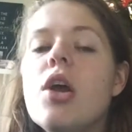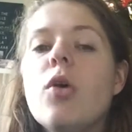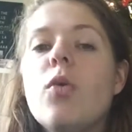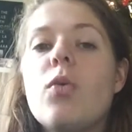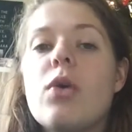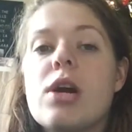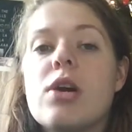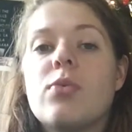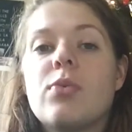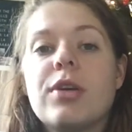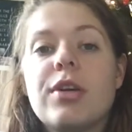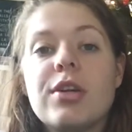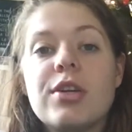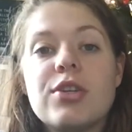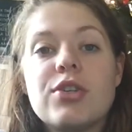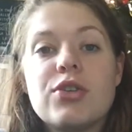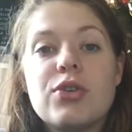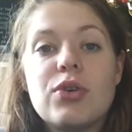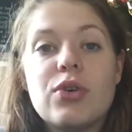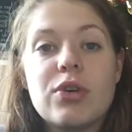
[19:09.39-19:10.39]
where we're going
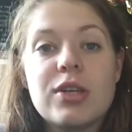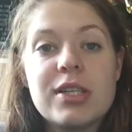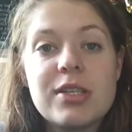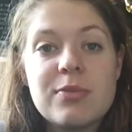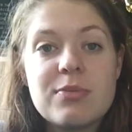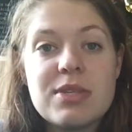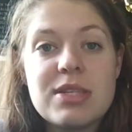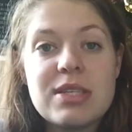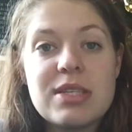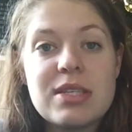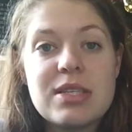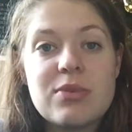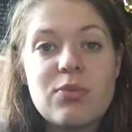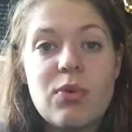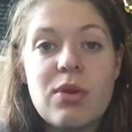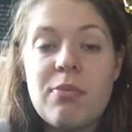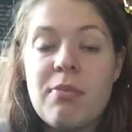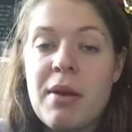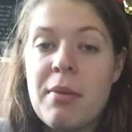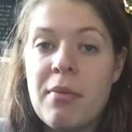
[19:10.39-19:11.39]
to do Christmas
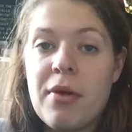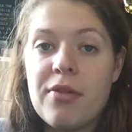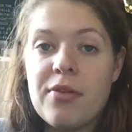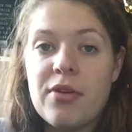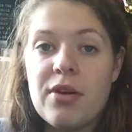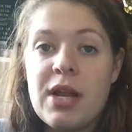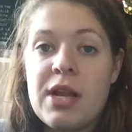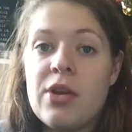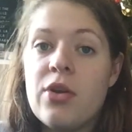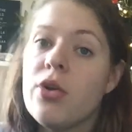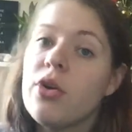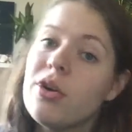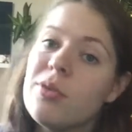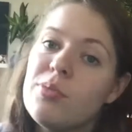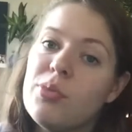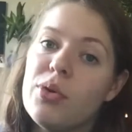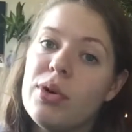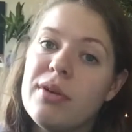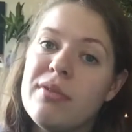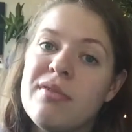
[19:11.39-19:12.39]
with my mother and her
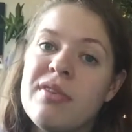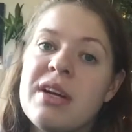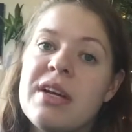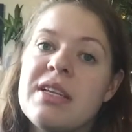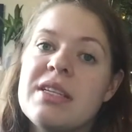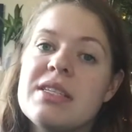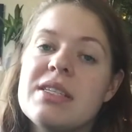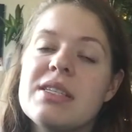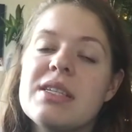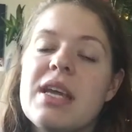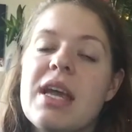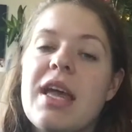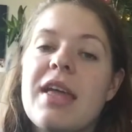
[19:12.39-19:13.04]
boyfriend.